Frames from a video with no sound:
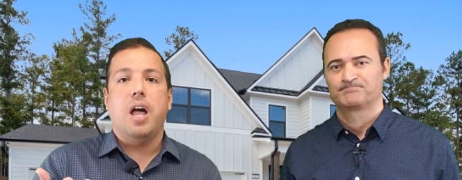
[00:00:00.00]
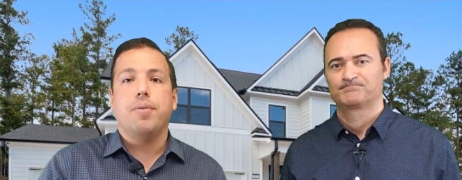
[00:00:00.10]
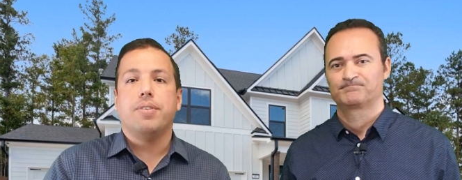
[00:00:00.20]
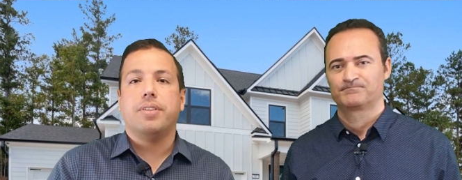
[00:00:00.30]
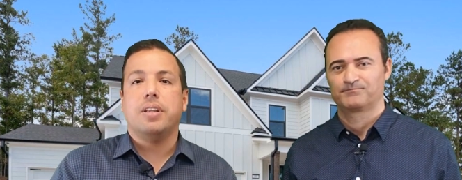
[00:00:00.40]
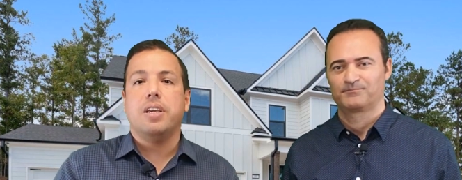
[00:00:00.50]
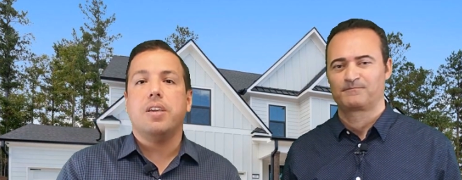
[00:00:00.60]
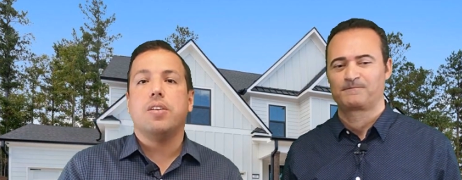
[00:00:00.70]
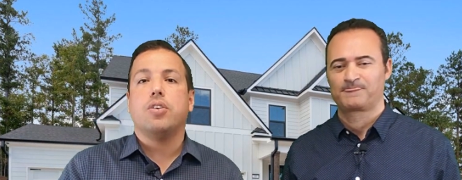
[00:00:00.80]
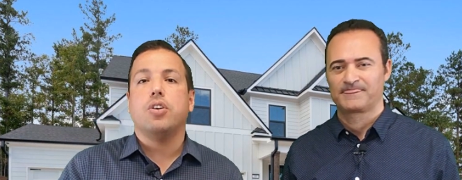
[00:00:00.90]

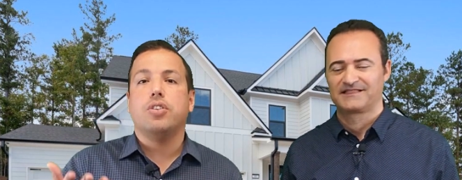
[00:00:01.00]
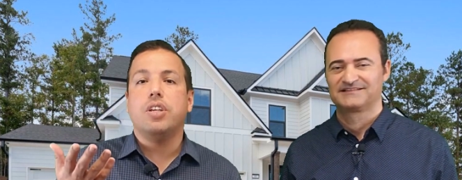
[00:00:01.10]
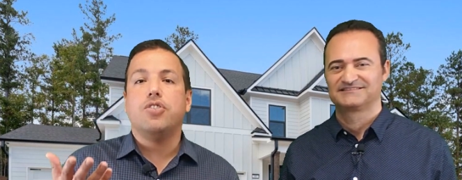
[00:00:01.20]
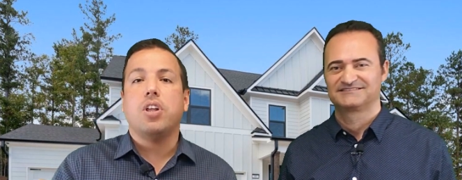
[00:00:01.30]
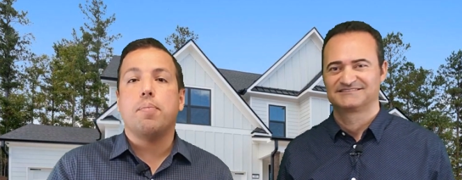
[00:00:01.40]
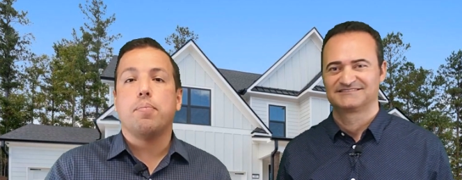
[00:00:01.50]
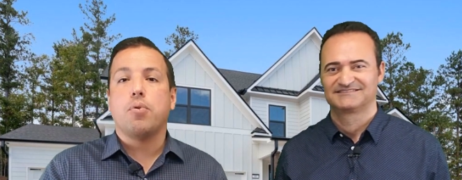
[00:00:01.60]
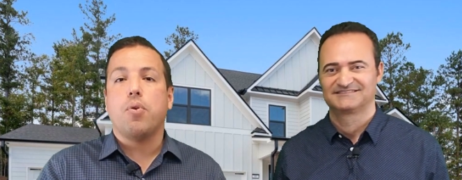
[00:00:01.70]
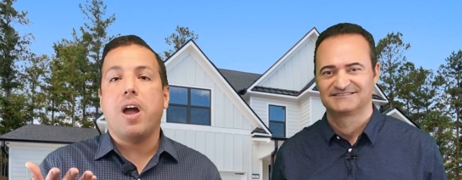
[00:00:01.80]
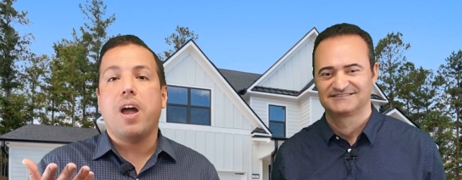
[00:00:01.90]
Speaker 1: obviously condition and
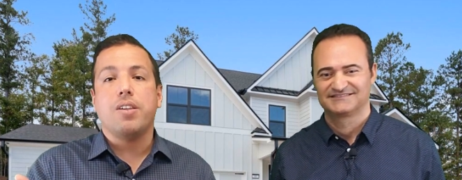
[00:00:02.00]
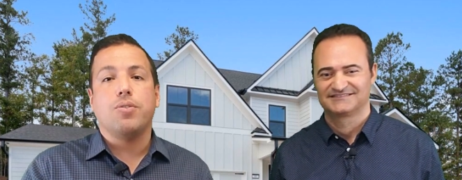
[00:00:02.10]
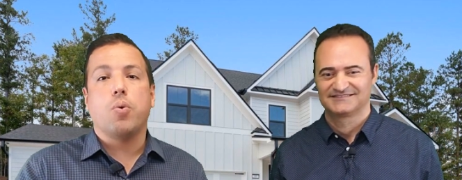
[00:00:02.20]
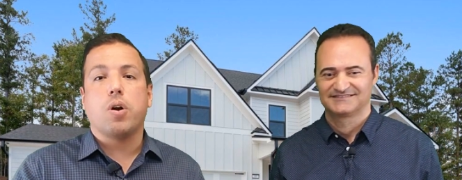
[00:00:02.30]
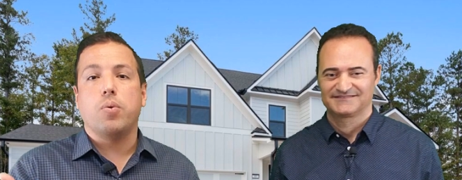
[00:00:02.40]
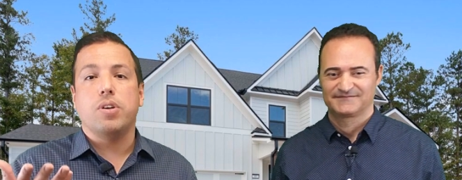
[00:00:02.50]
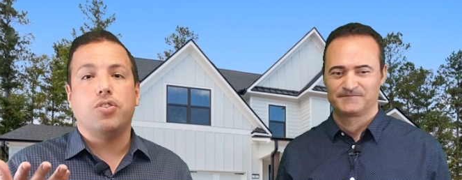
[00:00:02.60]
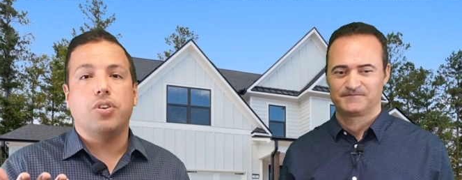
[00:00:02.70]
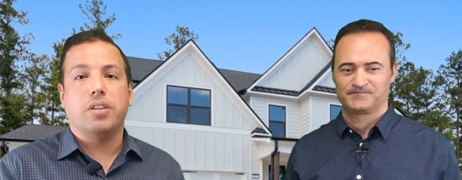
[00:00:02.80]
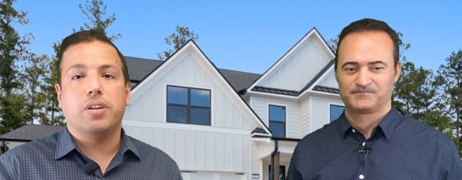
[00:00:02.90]
price work with
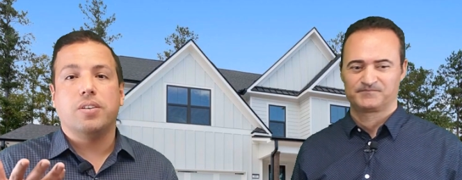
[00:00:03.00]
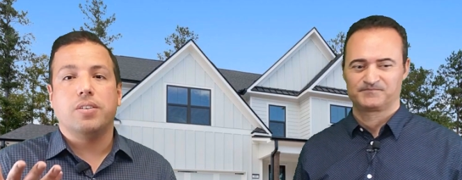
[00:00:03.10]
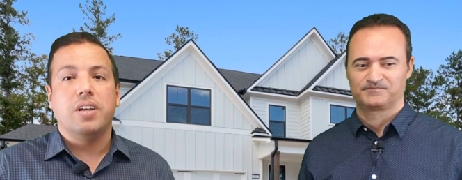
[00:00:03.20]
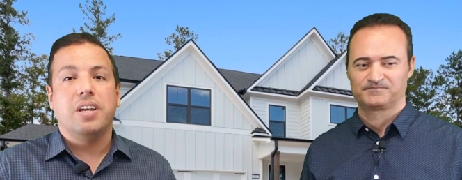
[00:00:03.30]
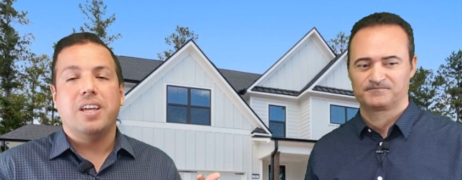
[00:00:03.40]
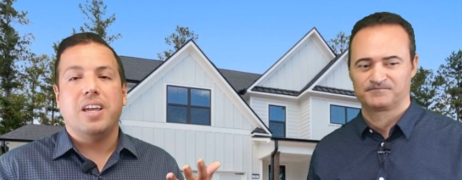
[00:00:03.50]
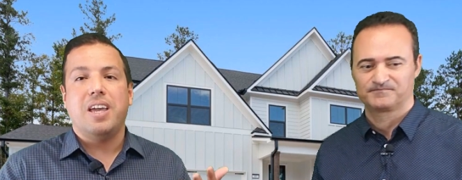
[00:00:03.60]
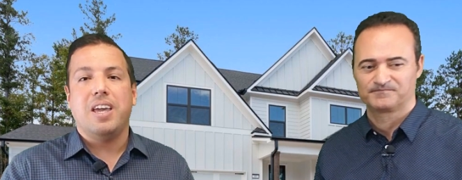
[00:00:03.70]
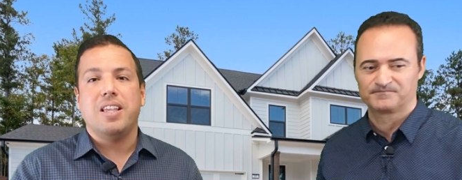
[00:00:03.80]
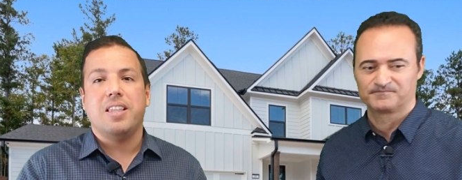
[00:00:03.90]
each other.
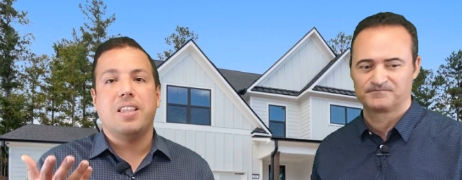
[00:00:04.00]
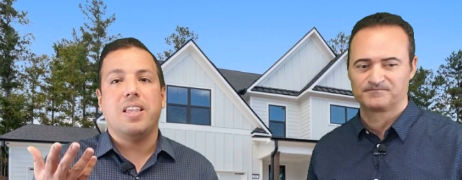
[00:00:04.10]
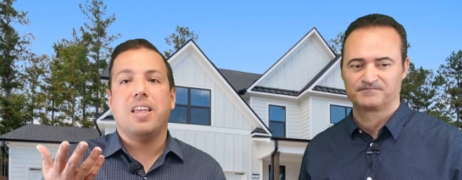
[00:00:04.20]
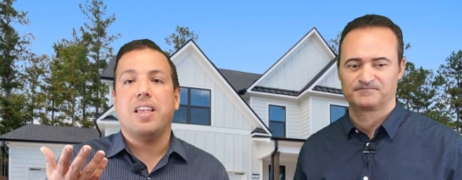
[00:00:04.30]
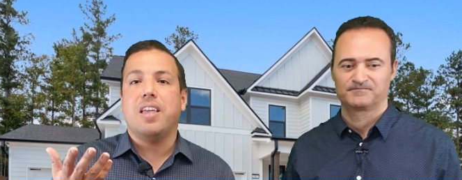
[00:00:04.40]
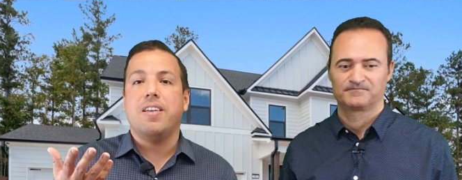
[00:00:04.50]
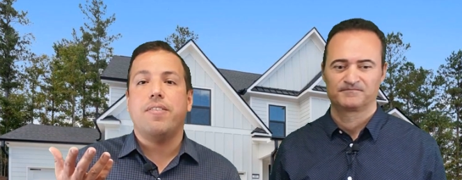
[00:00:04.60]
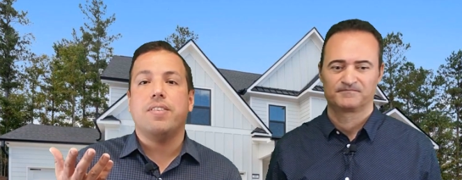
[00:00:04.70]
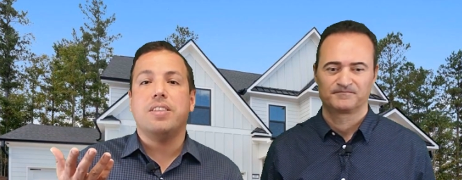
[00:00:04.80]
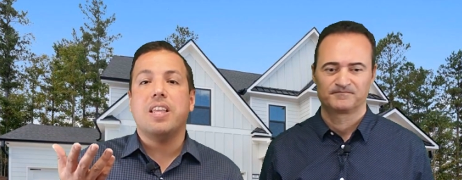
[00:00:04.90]
And
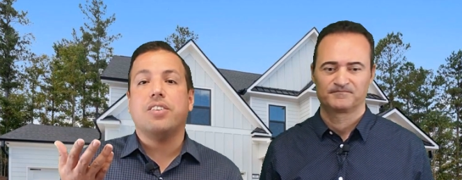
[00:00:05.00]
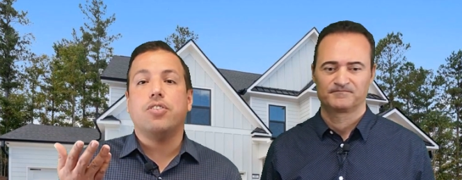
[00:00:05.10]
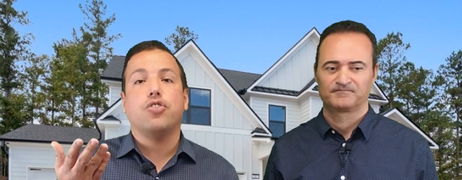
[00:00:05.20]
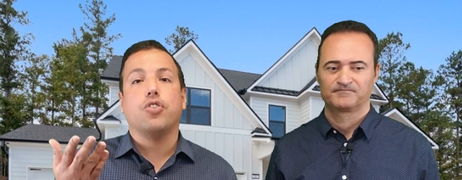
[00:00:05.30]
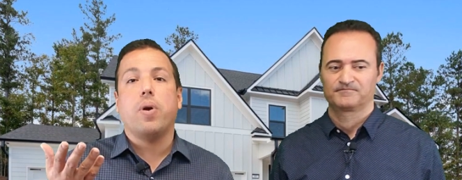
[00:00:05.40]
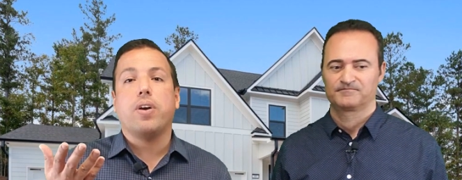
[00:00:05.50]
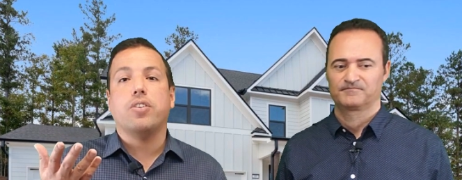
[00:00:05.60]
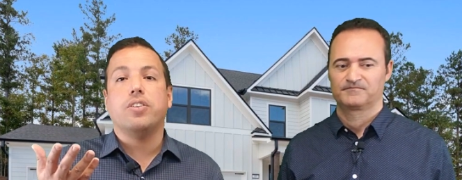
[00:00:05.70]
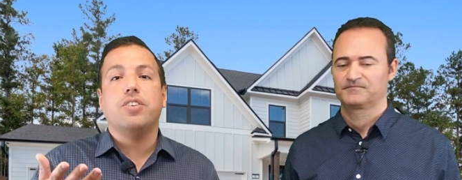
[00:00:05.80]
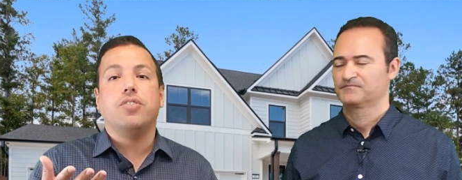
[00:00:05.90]
if it's not such a great
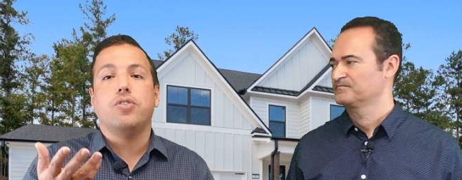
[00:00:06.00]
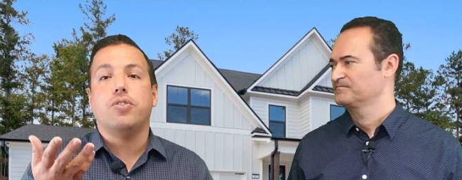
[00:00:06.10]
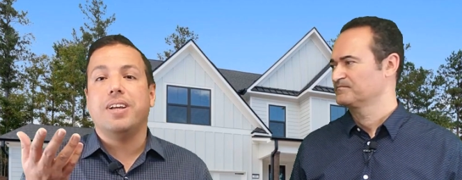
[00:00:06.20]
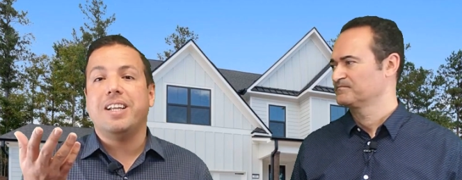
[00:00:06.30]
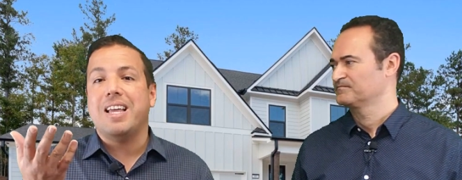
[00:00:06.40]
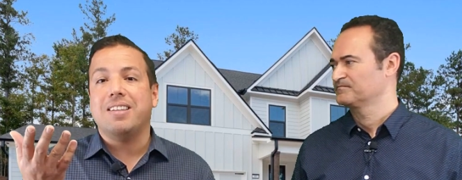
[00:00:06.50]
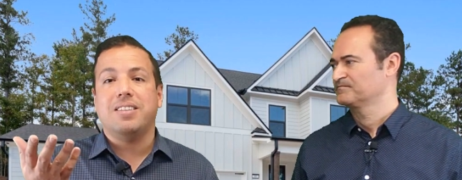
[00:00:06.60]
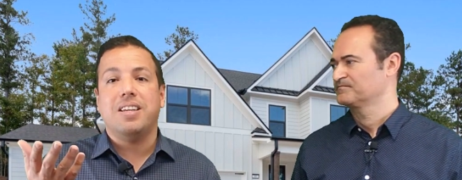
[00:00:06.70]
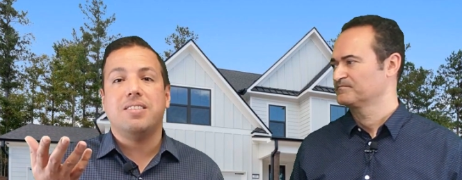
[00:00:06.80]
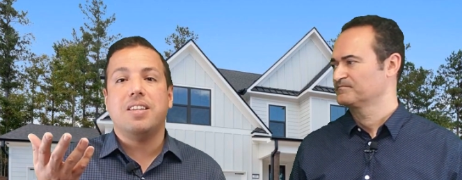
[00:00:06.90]
condition, you're selling
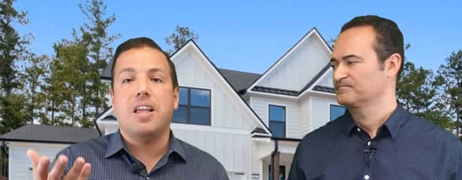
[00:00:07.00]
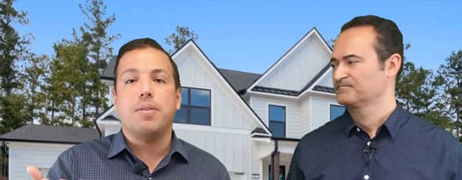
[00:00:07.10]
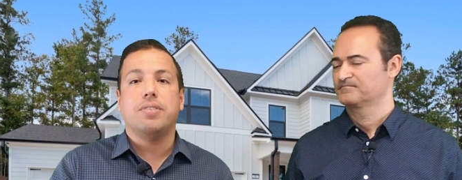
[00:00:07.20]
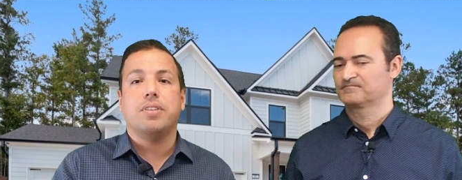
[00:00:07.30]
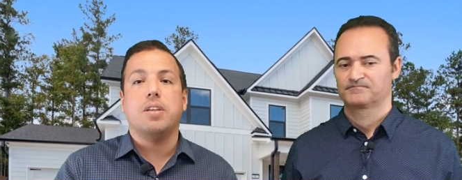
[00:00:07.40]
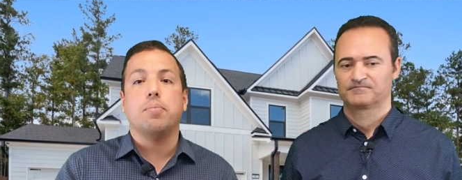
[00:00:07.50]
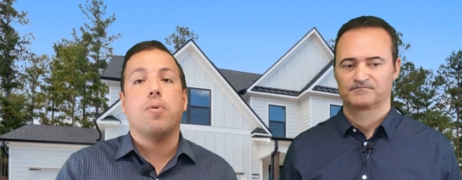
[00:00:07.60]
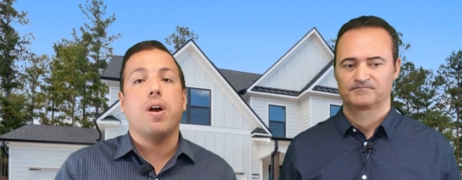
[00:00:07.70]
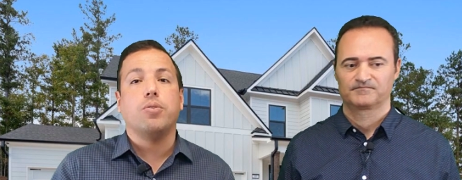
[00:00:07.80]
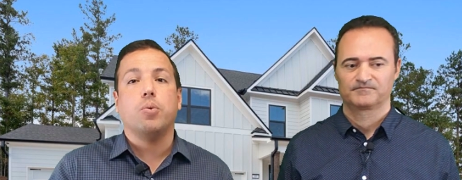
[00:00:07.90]
as is, then obviously the
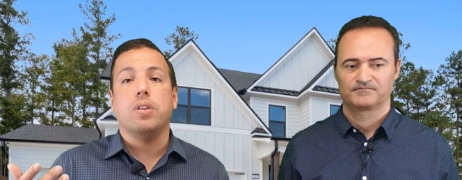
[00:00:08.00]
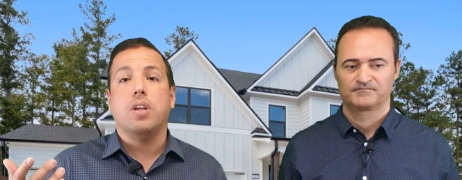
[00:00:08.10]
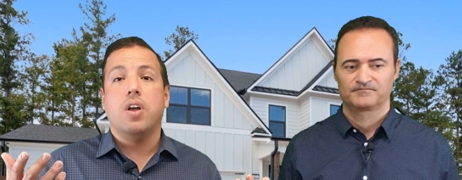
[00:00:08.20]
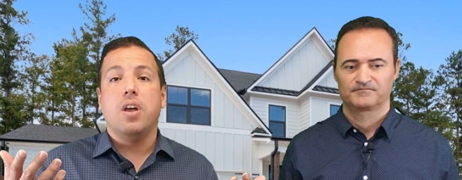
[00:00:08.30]
price would